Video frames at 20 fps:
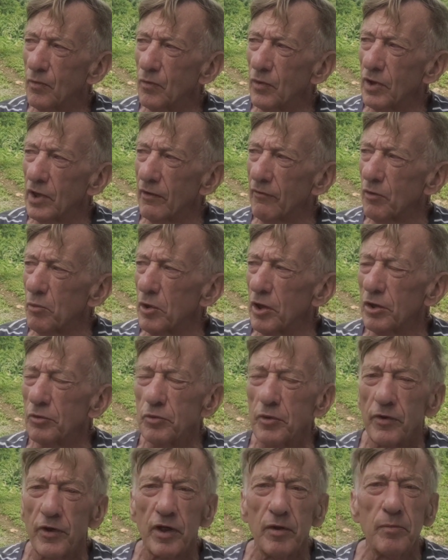We'll have a
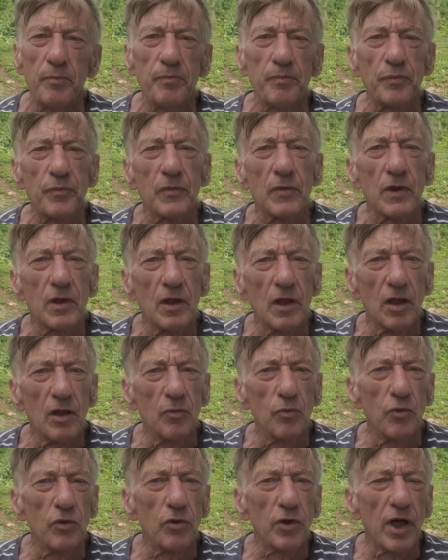word with him
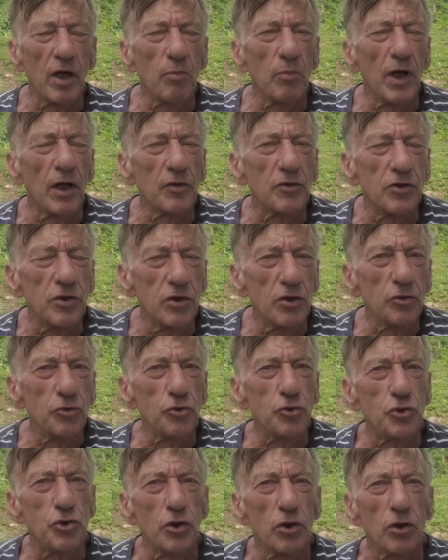and we'll get back to
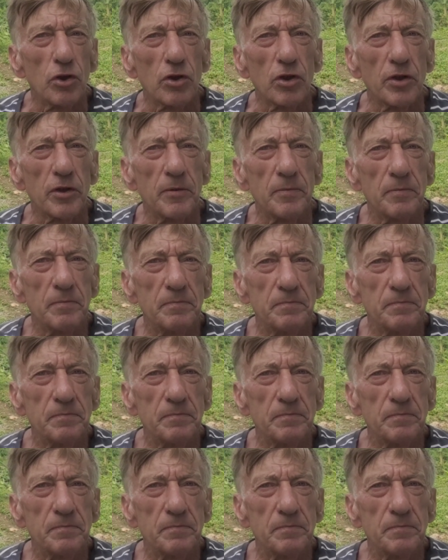you shortly.